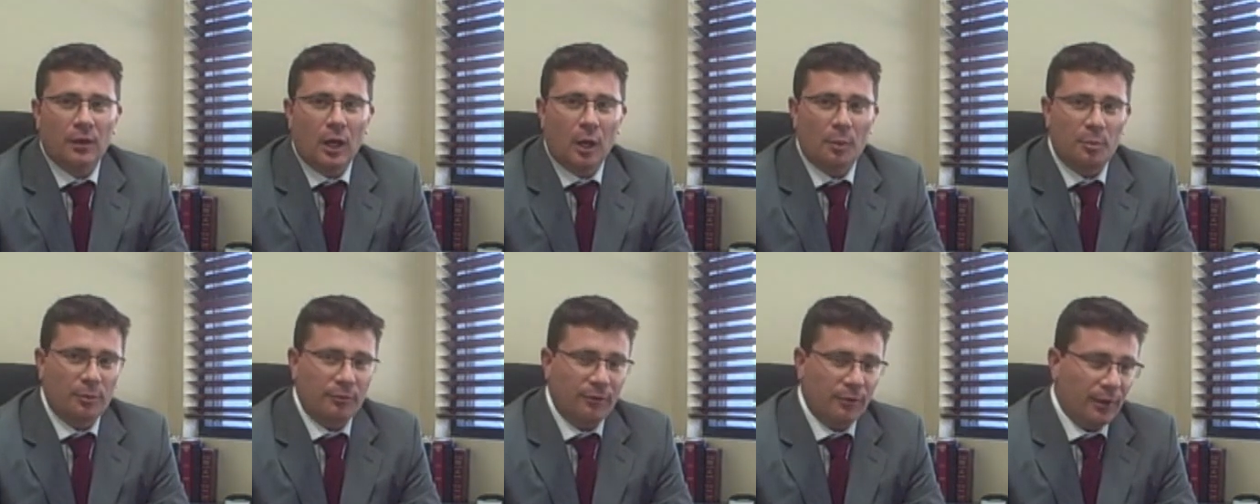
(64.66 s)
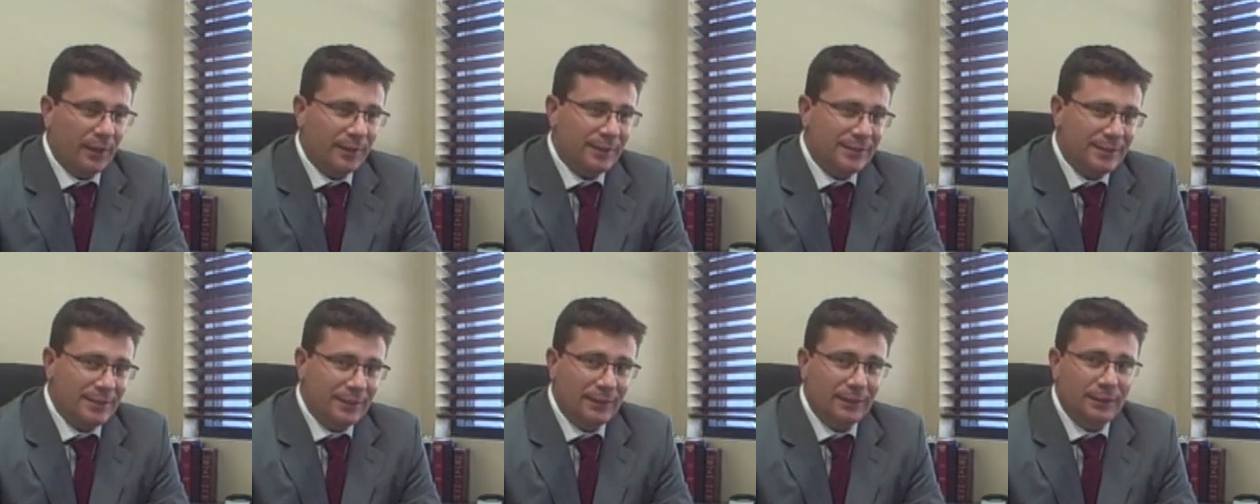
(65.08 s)
I
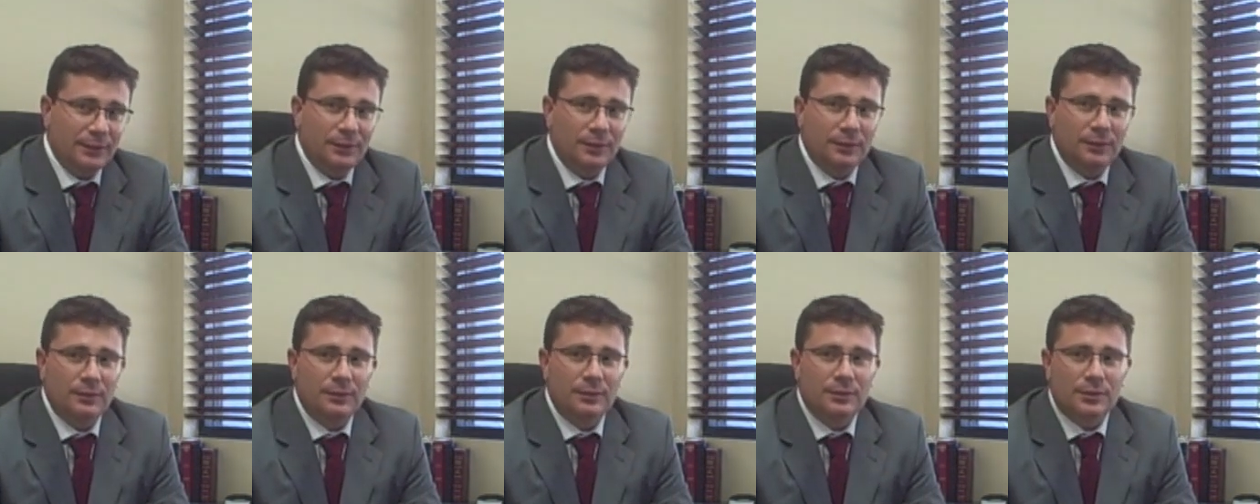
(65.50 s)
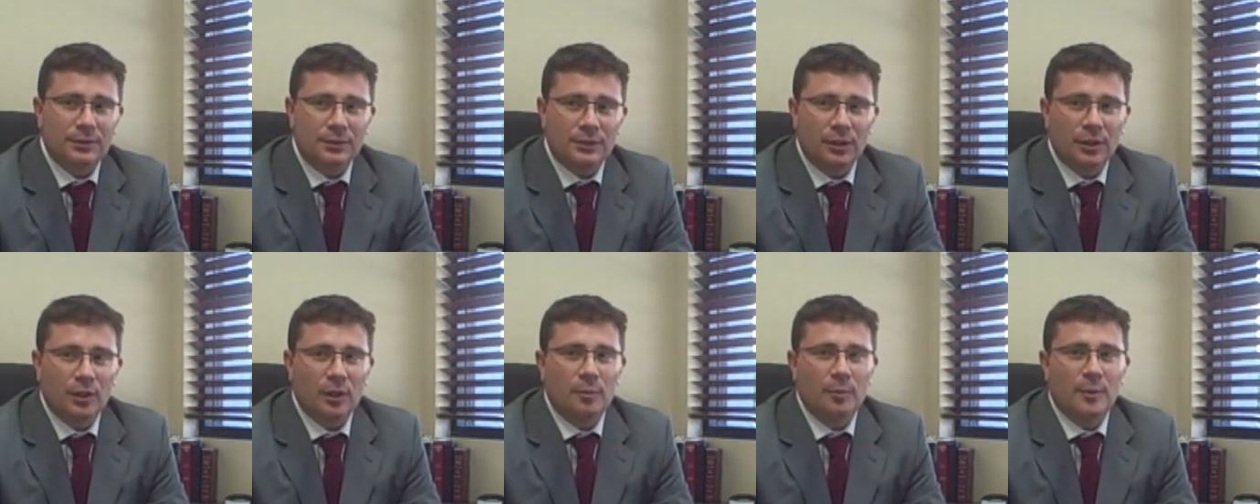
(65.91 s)
provide diligent,
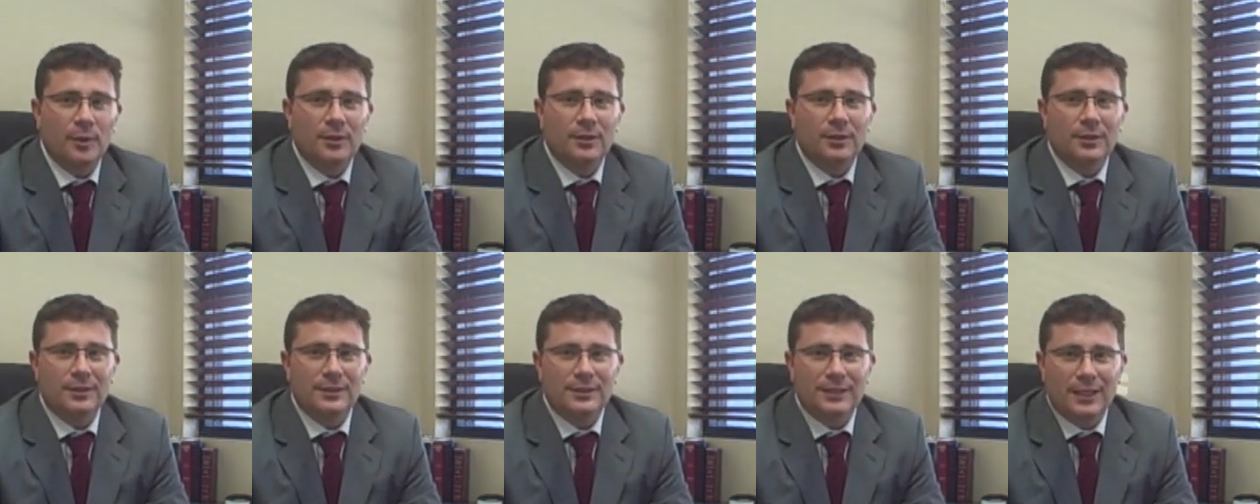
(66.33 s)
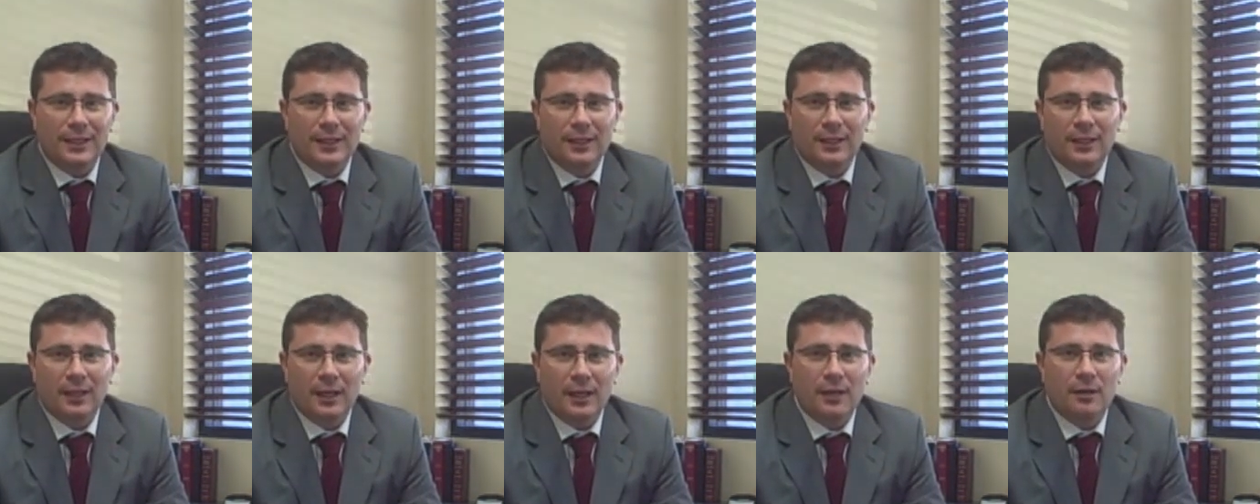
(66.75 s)
determined, and
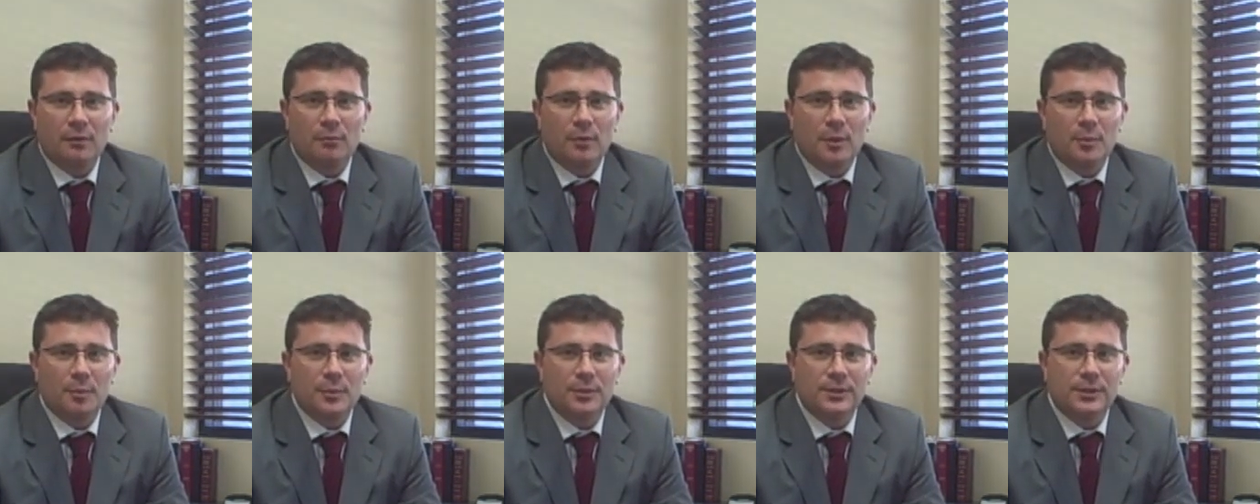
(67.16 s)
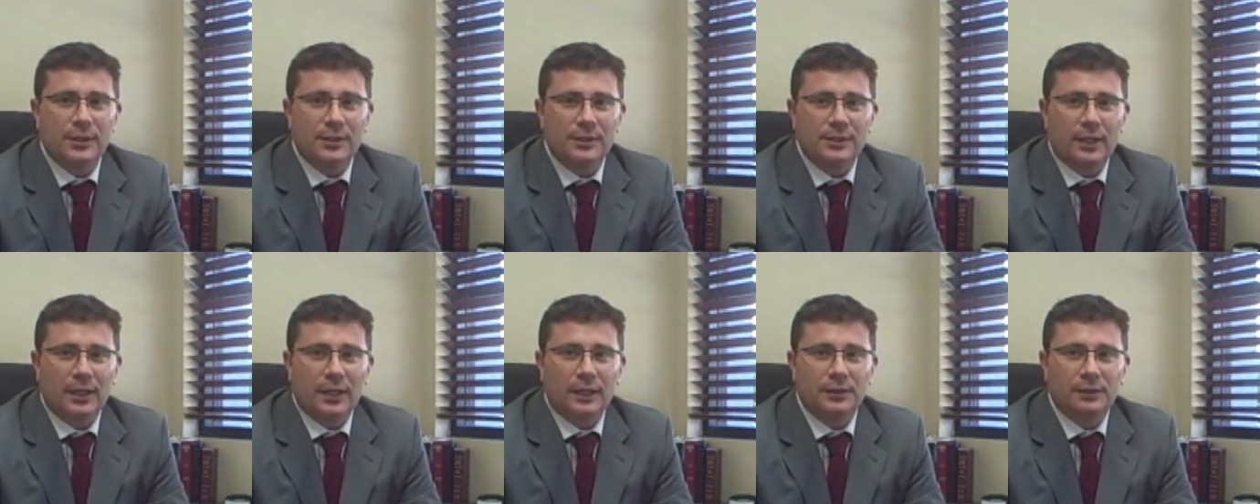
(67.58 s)
dedicated
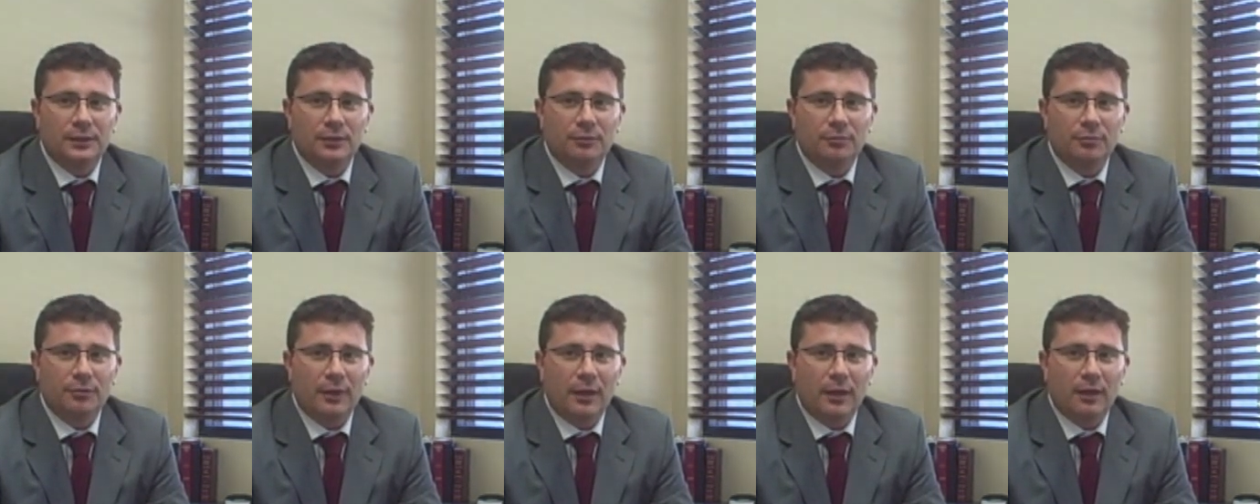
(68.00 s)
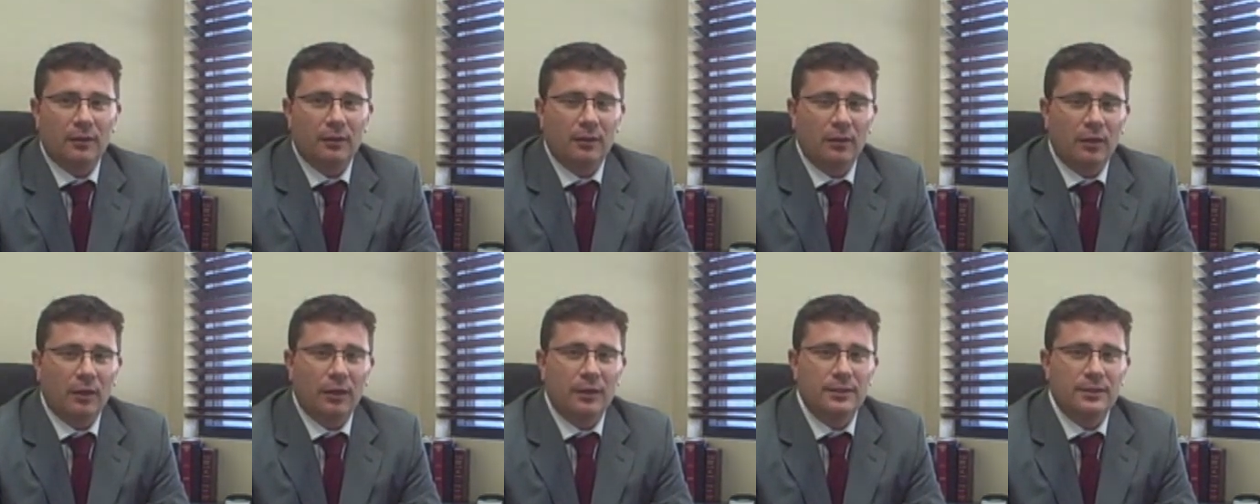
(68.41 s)
representation for our
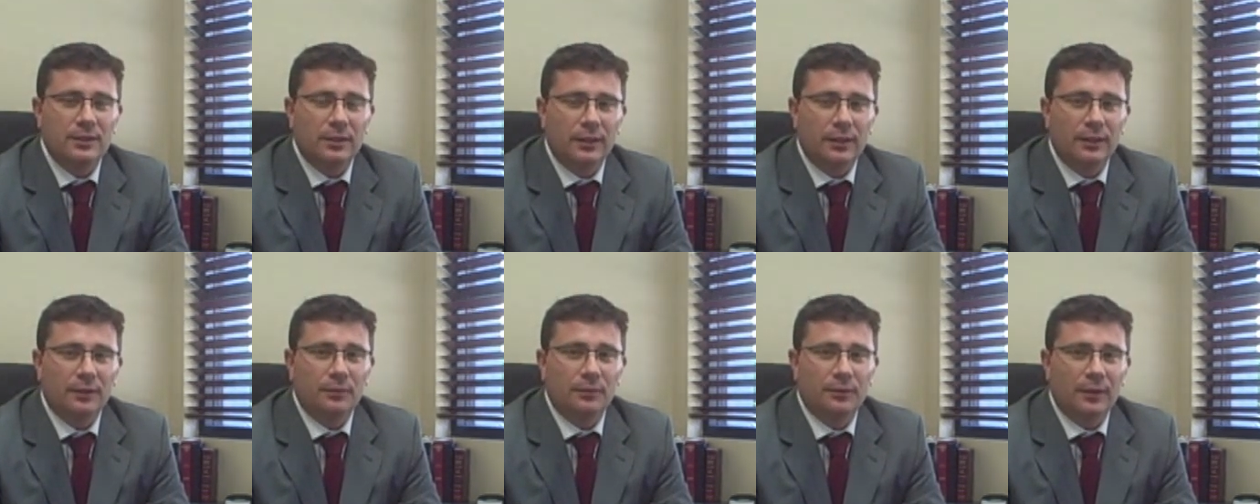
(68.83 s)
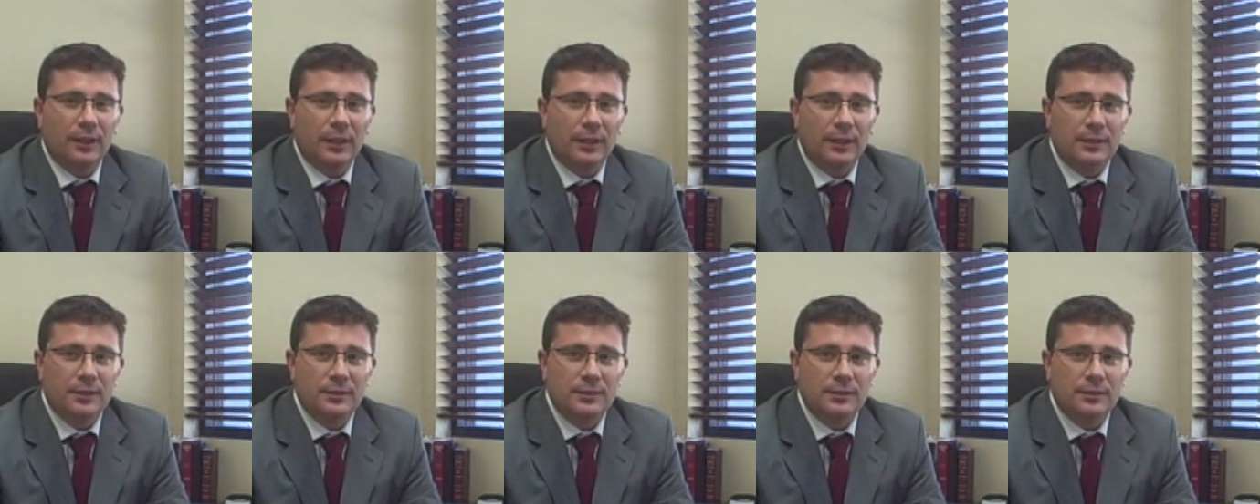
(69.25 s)
clients' legal
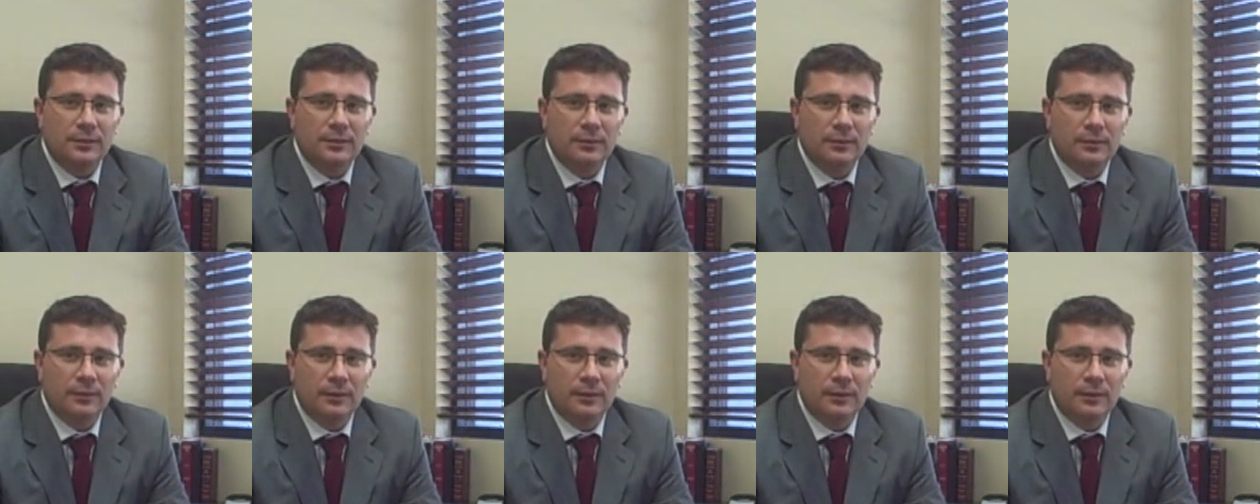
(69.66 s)
needs.